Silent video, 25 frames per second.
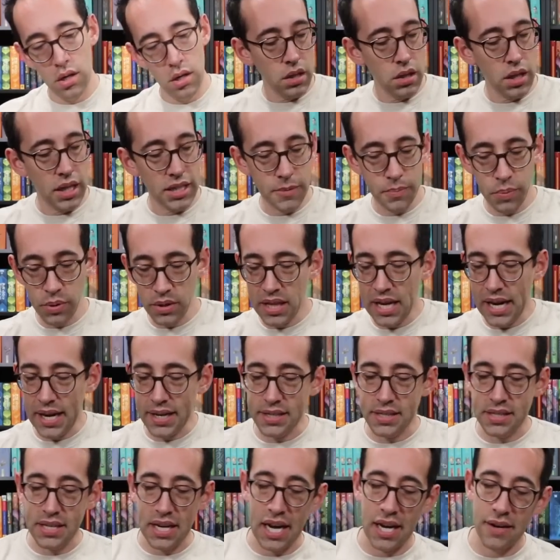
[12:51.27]
Let's put that
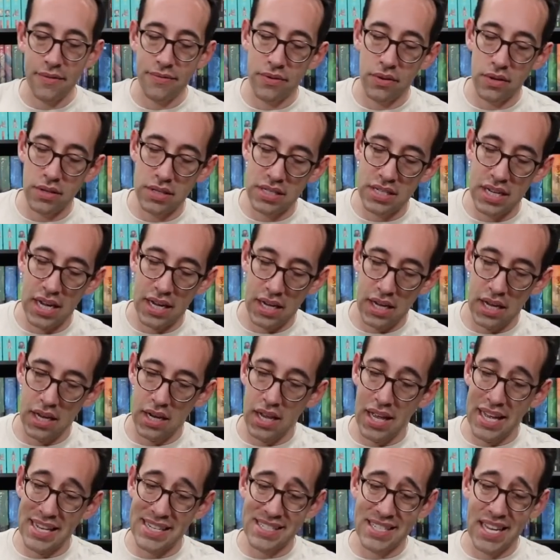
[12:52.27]
aside for a second
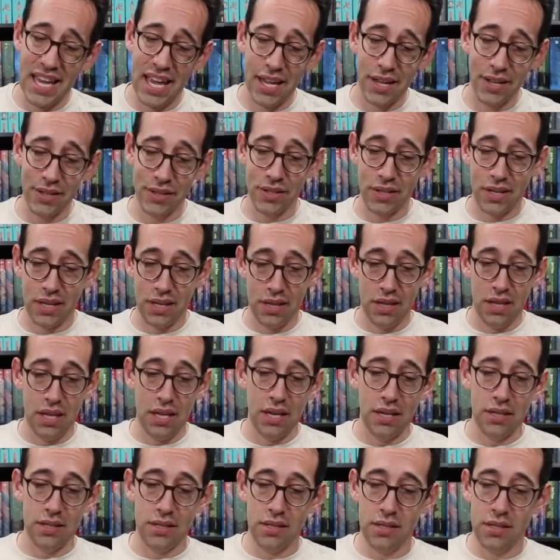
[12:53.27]
and take a look at
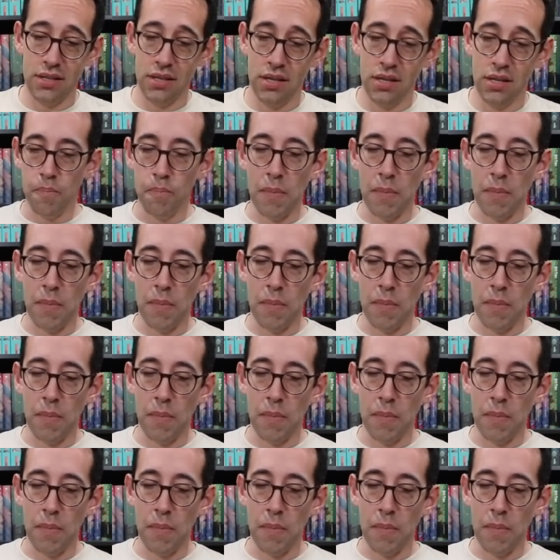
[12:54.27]
this.